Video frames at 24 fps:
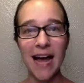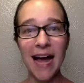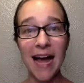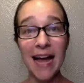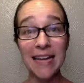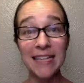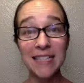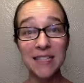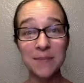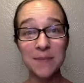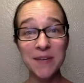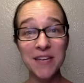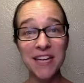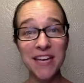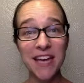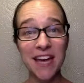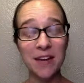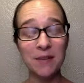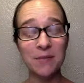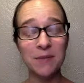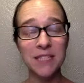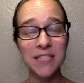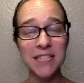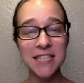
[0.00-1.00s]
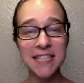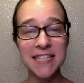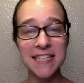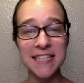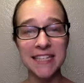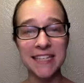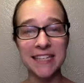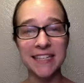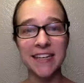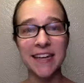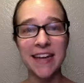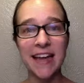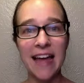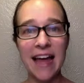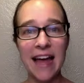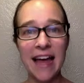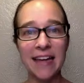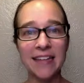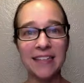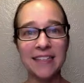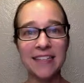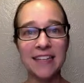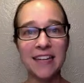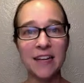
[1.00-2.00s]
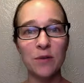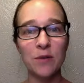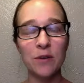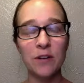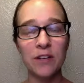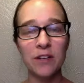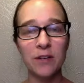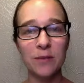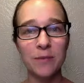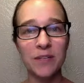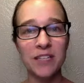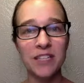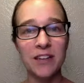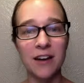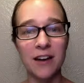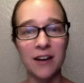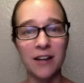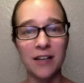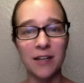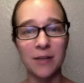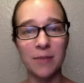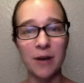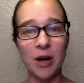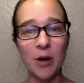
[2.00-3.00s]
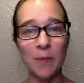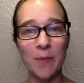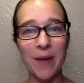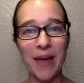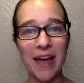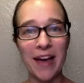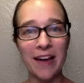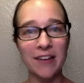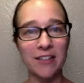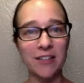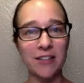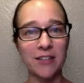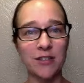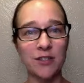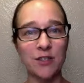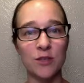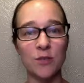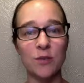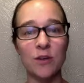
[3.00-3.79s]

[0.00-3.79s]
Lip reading: Hi, it's me again, Mrs. C, and today we're going to be talking about patterns.